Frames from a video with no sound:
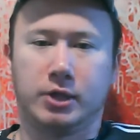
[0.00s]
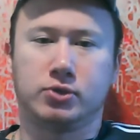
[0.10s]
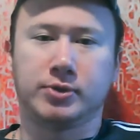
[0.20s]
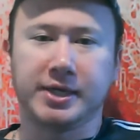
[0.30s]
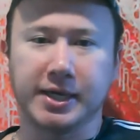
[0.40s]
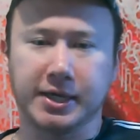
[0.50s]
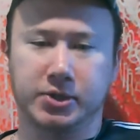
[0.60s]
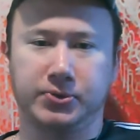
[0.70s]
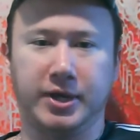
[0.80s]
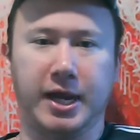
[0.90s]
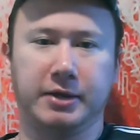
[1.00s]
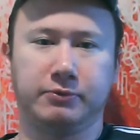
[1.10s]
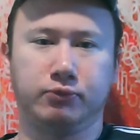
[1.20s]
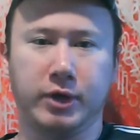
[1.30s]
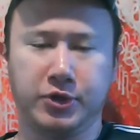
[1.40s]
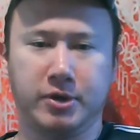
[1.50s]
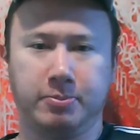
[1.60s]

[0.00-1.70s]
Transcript: to get creative with your